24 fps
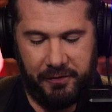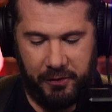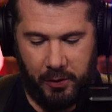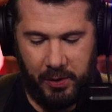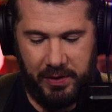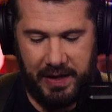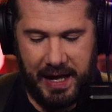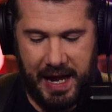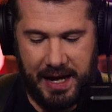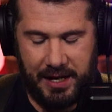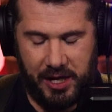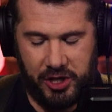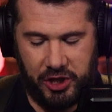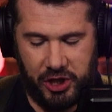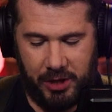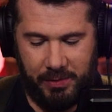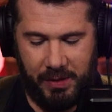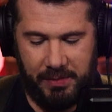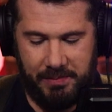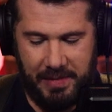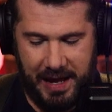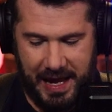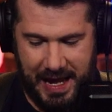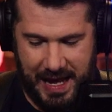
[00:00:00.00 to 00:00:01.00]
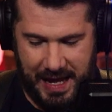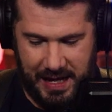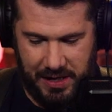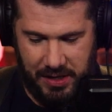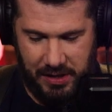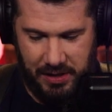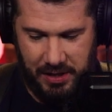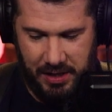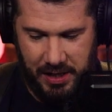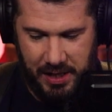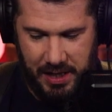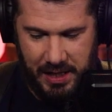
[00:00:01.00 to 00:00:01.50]
Before that, a German
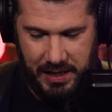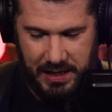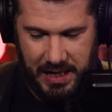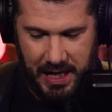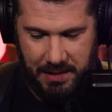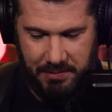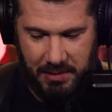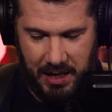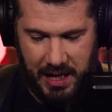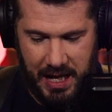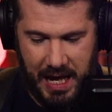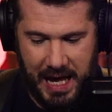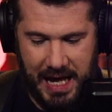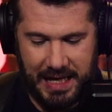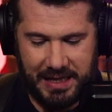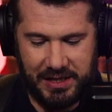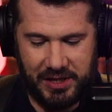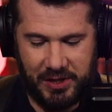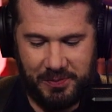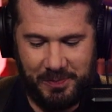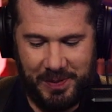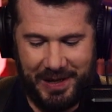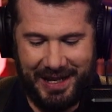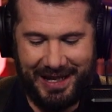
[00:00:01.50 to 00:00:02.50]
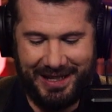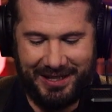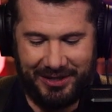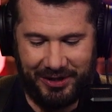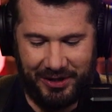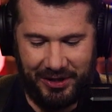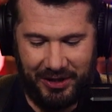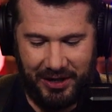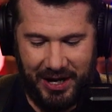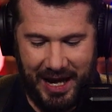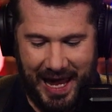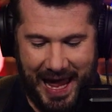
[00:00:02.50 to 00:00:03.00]
man named Hans
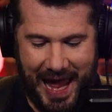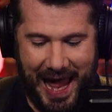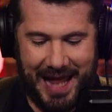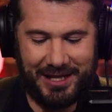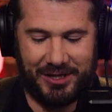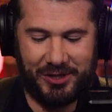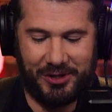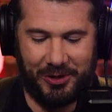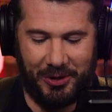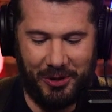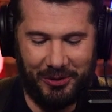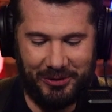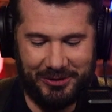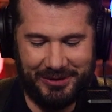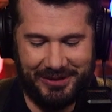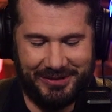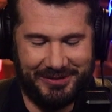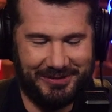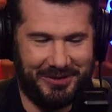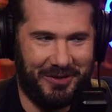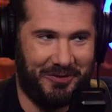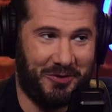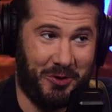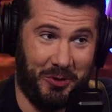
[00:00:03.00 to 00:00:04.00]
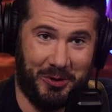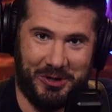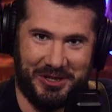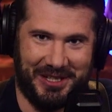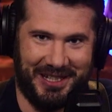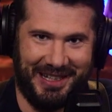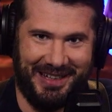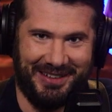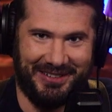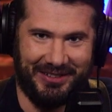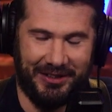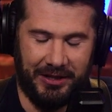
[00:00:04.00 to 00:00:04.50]
Peter Etzold, of
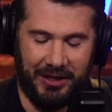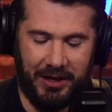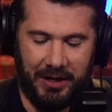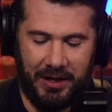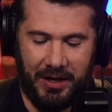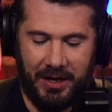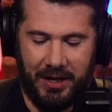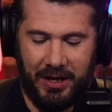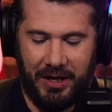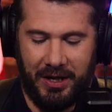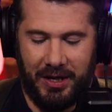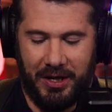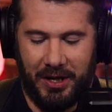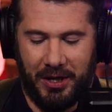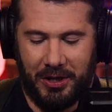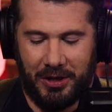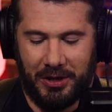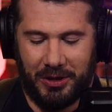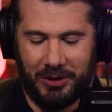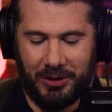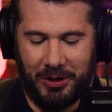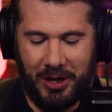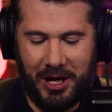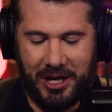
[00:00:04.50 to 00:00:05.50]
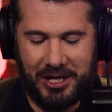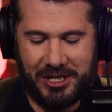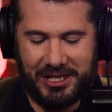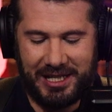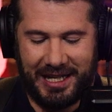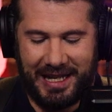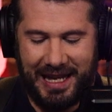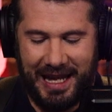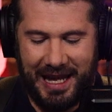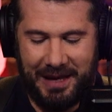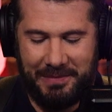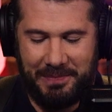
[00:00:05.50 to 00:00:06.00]
course he is, launched
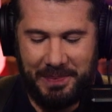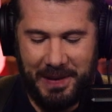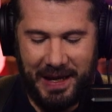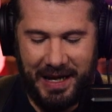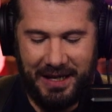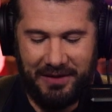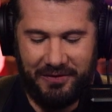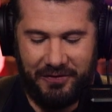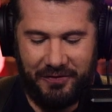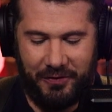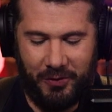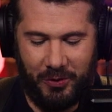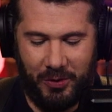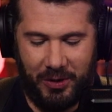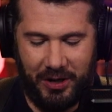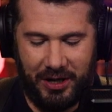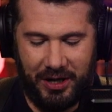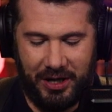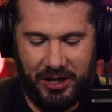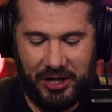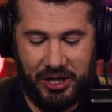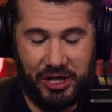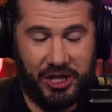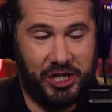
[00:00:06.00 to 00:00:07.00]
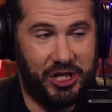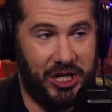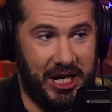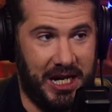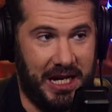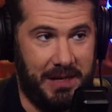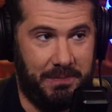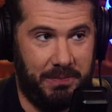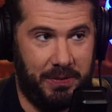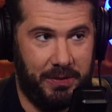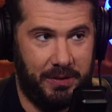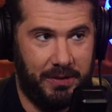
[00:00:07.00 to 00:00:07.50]
a campaign for
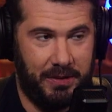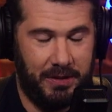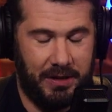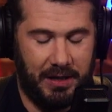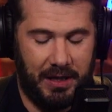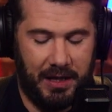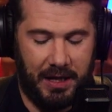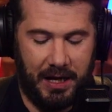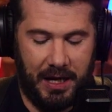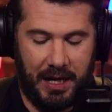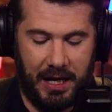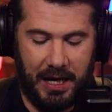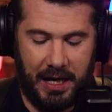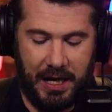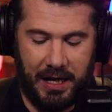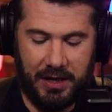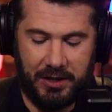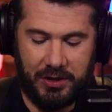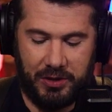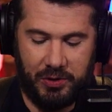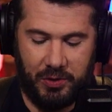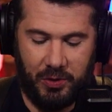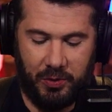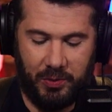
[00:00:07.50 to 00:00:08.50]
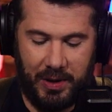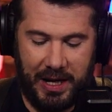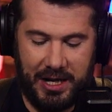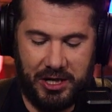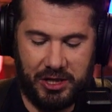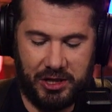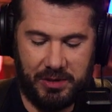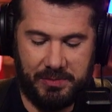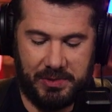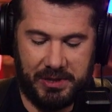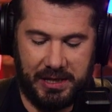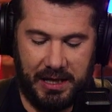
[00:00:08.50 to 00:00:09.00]
sheep to
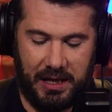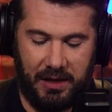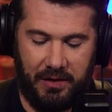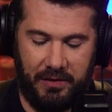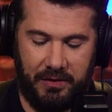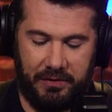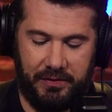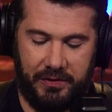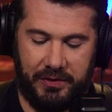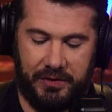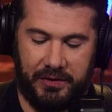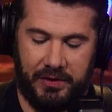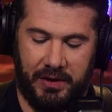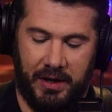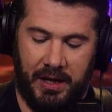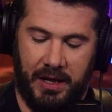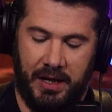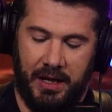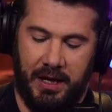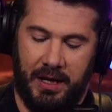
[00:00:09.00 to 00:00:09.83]
arrange themselves